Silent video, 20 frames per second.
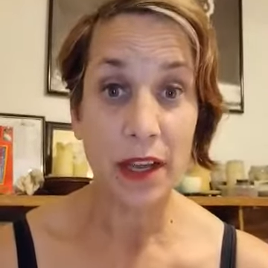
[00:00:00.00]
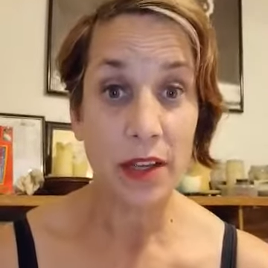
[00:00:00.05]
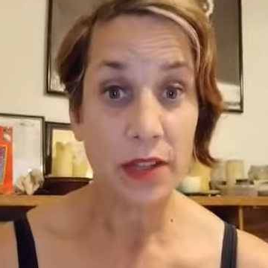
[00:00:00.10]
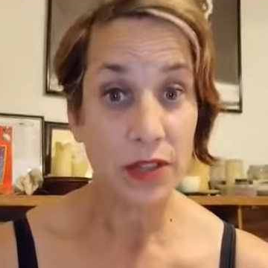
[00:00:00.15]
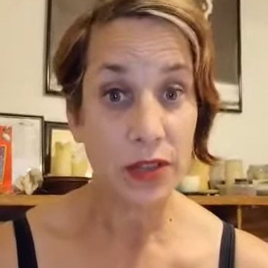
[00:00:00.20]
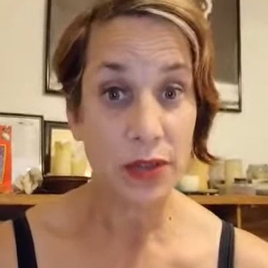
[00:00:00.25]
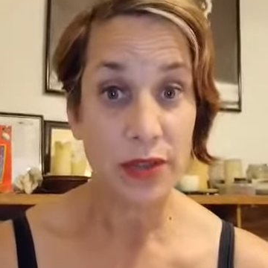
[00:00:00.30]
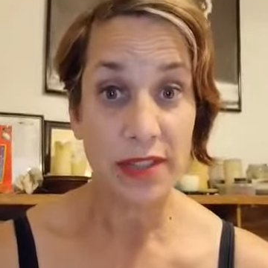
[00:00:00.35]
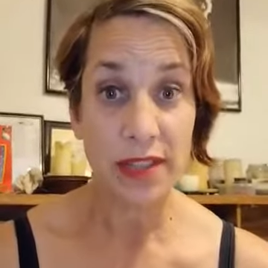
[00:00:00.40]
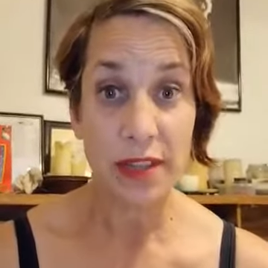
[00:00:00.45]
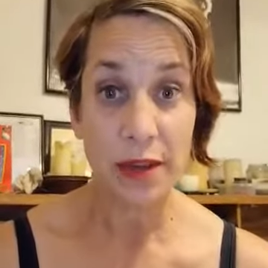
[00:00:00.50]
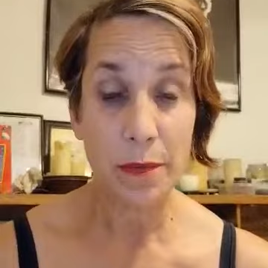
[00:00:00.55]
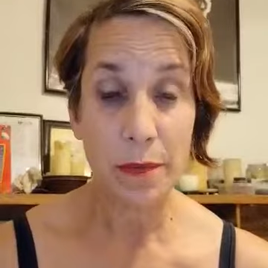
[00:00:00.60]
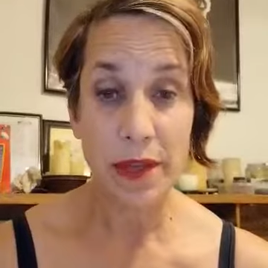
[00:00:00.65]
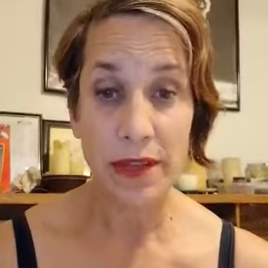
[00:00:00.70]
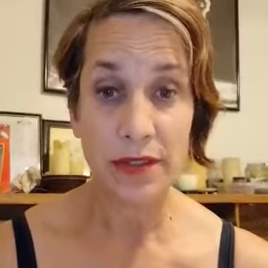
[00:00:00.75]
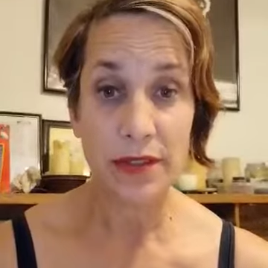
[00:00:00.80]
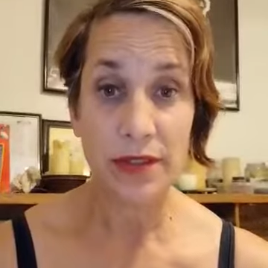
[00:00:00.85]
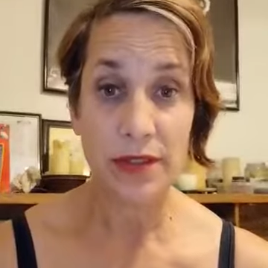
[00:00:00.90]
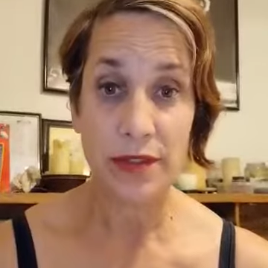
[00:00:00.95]
to send a
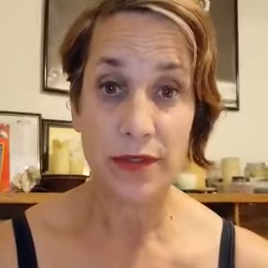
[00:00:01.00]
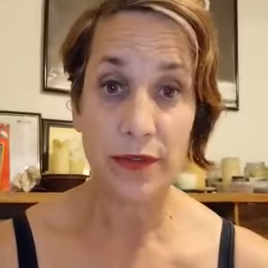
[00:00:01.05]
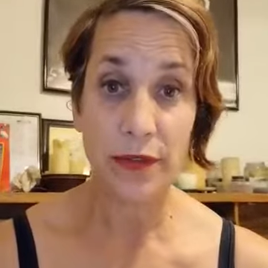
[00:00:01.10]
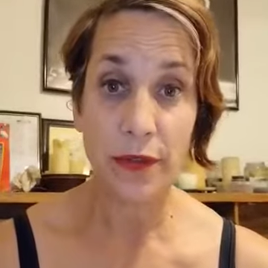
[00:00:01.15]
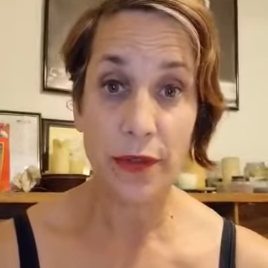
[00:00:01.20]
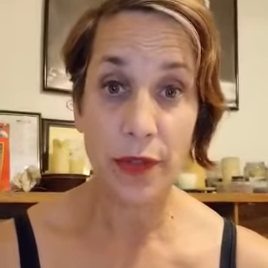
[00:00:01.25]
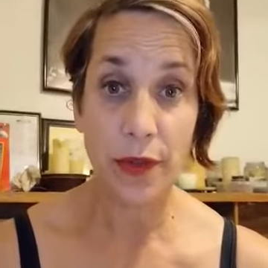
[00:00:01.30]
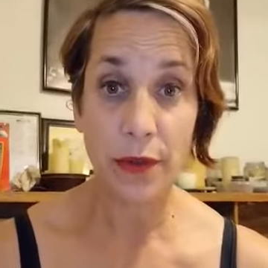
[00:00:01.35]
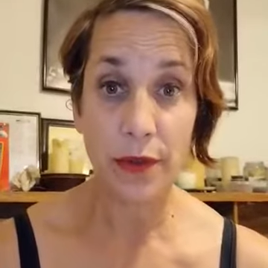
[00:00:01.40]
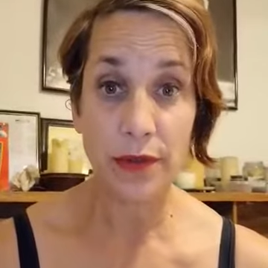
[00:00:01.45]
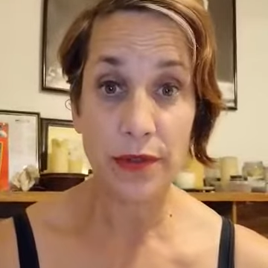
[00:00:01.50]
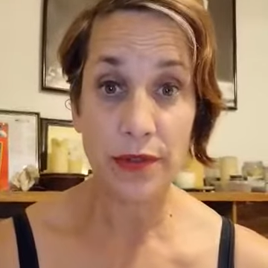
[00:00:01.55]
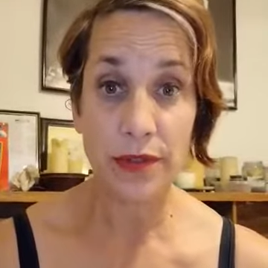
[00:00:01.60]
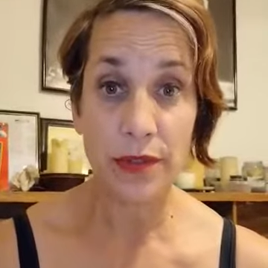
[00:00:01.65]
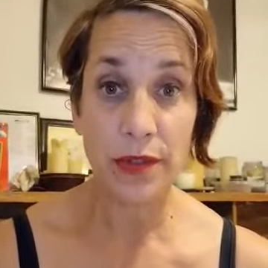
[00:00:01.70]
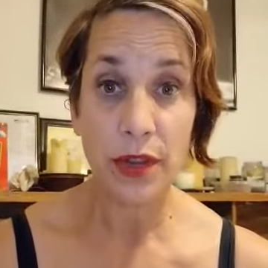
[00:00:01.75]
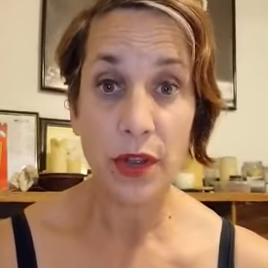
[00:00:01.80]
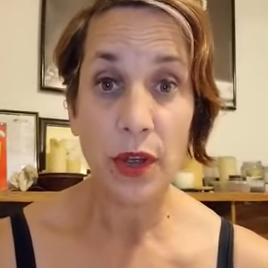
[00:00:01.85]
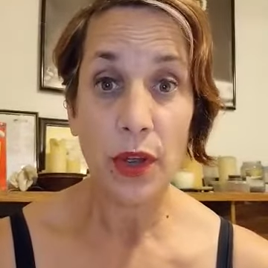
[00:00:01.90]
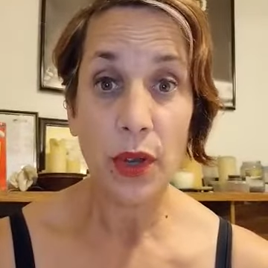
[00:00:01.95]
message for those
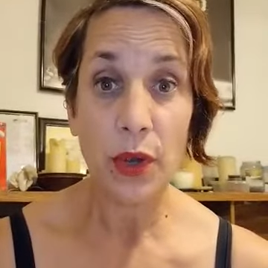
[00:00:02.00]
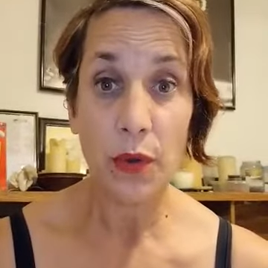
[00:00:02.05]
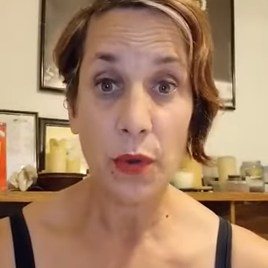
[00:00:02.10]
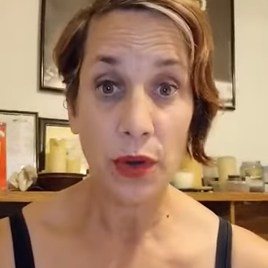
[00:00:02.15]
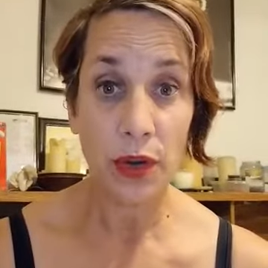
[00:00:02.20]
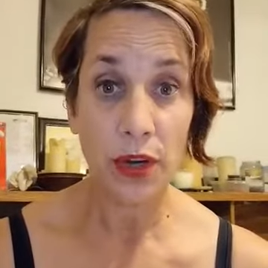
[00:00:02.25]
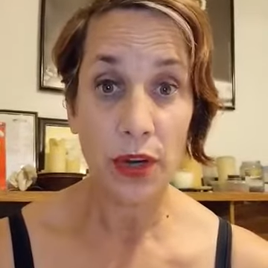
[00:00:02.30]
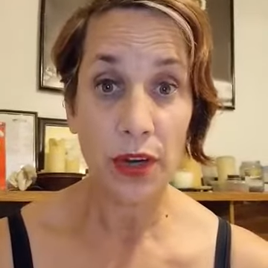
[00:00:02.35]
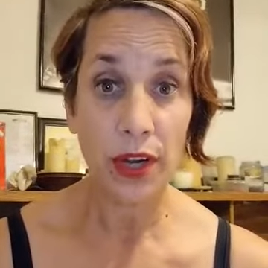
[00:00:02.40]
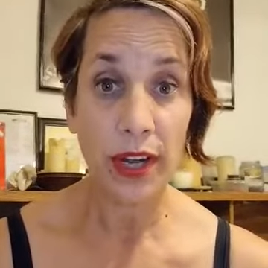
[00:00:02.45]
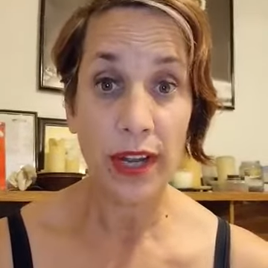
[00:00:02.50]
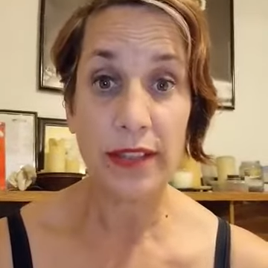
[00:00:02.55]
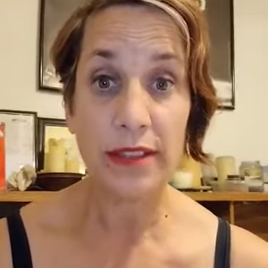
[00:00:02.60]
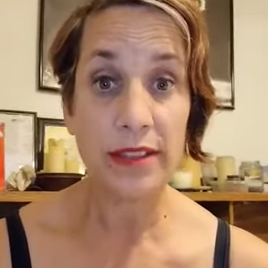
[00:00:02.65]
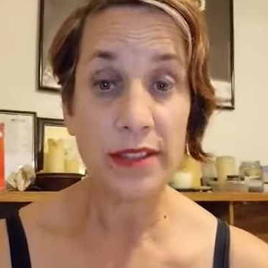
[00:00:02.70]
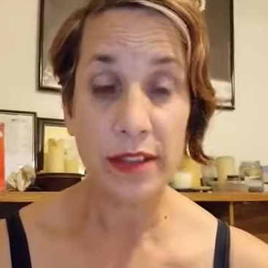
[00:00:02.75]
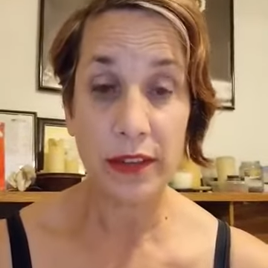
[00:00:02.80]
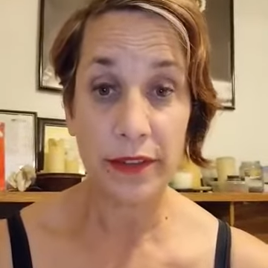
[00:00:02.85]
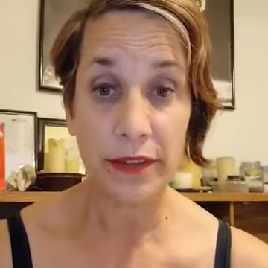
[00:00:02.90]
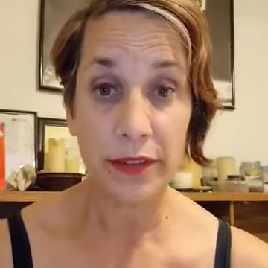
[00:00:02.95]
who are hurting and
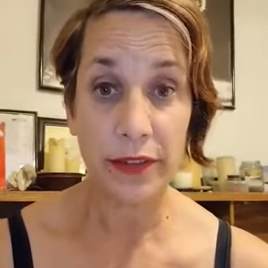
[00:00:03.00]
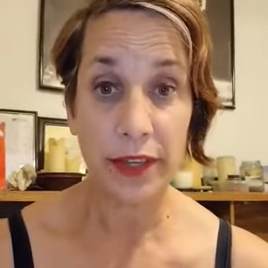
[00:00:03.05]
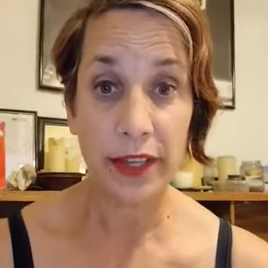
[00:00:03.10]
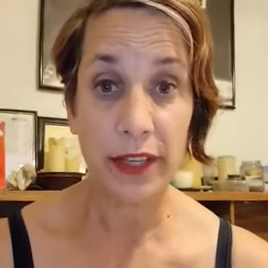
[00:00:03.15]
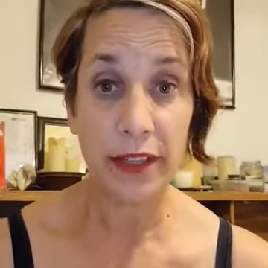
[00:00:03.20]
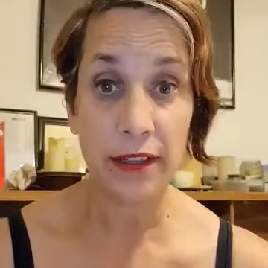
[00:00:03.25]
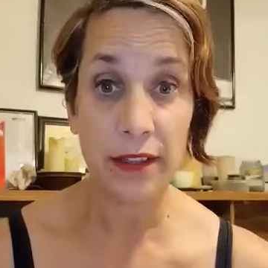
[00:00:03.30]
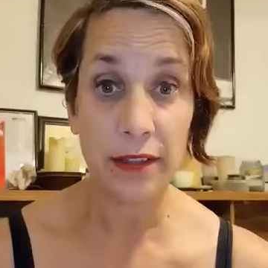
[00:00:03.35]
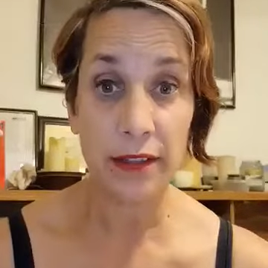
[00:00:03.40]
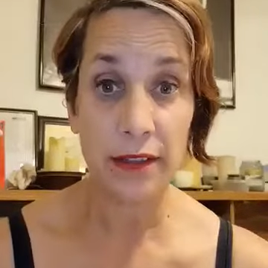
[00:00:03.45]
suffering,